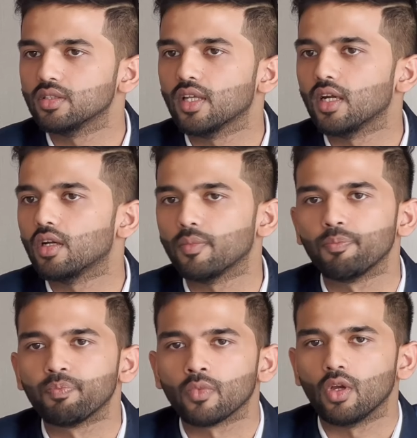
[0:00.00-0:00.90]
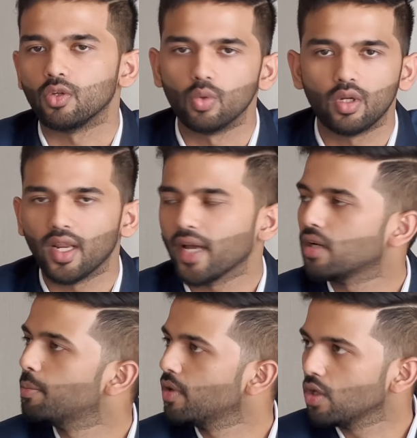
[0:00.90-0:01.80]
is that you
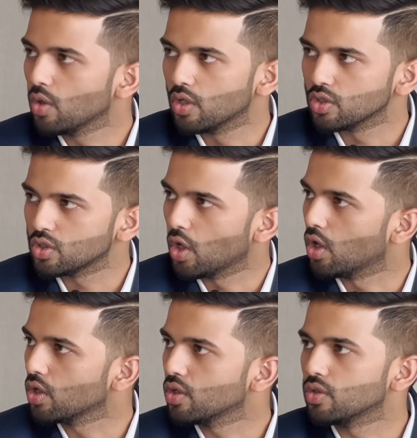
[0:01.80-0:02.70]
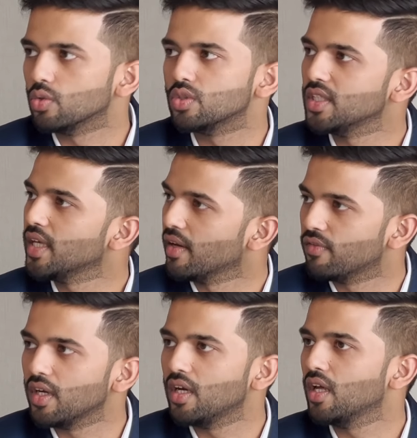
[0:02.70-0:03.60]
track a particular stock, you see
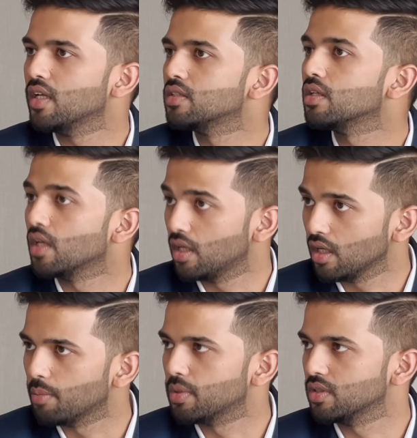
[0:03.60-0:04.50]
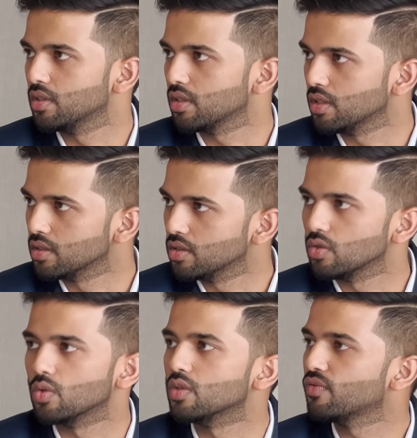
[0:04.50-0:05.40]
every day it's hitting upper
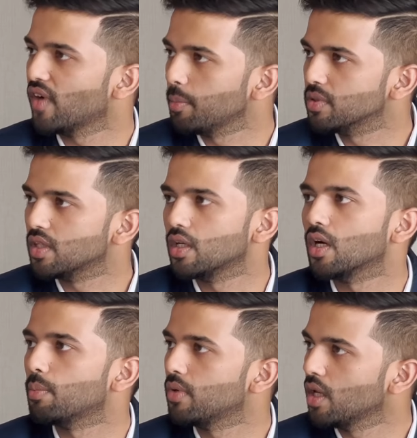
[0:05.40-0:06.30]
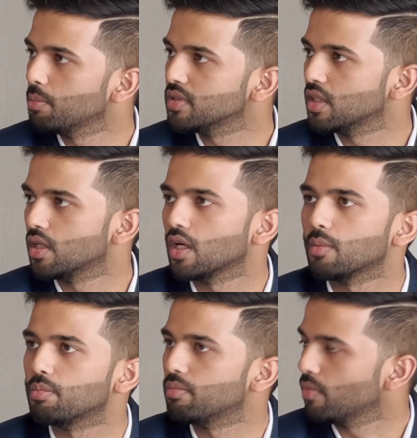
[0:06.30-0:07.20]
circuits, it's 5% up, 10%
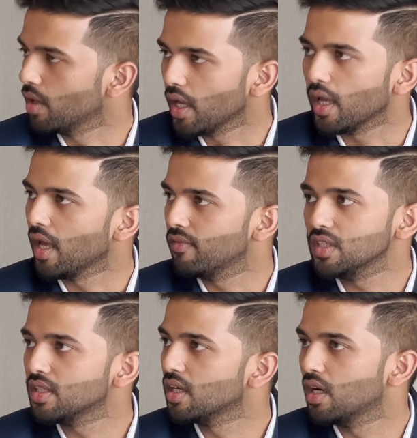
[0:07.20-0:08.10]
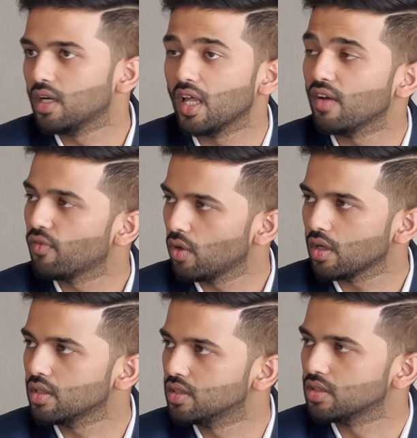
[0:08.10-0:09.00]
up, every single day for
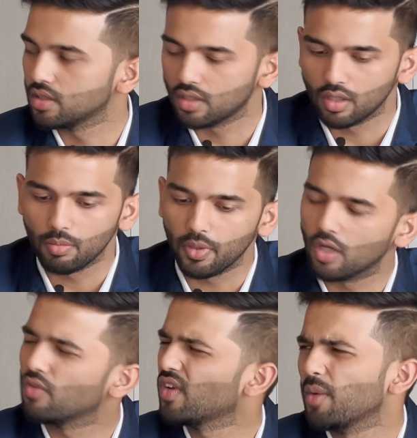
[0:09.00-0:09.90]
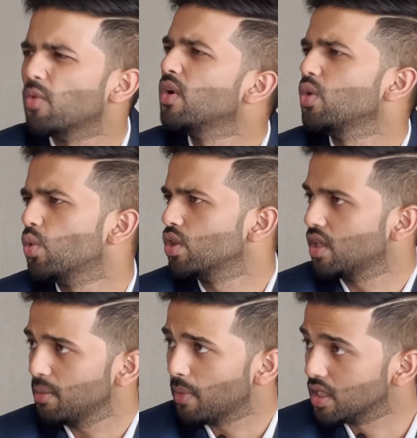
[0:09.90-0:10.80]
a consistent period of time over 2 or
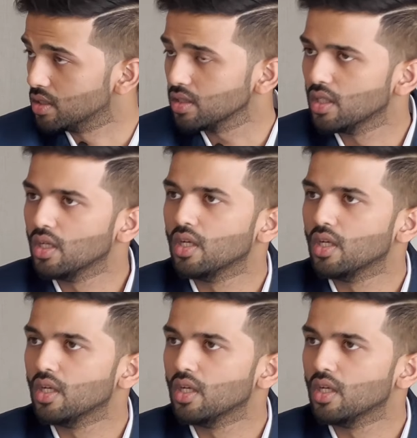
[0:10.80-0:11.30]
3 months.